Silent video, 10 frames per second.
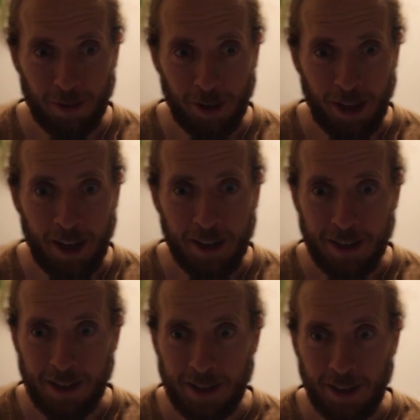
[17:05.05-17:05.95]

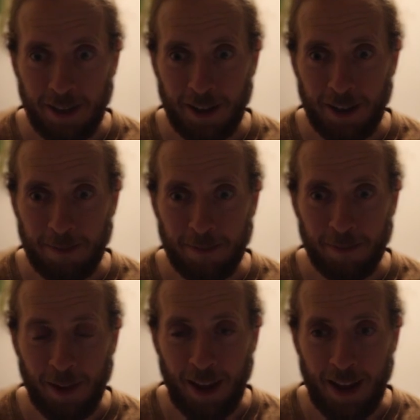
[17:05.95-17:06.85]
cadence,
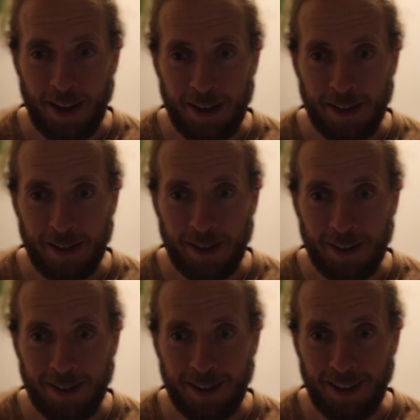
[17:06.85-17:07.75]
and
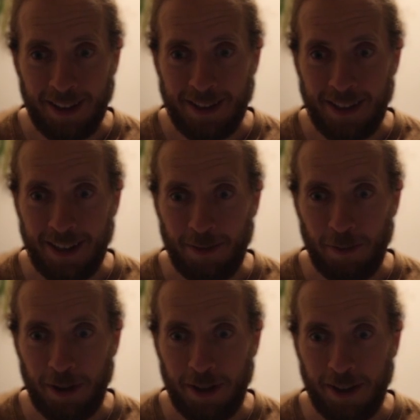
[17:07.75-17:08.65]
let's say
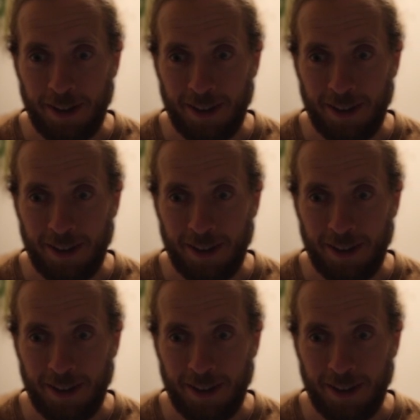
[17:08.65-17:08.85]
we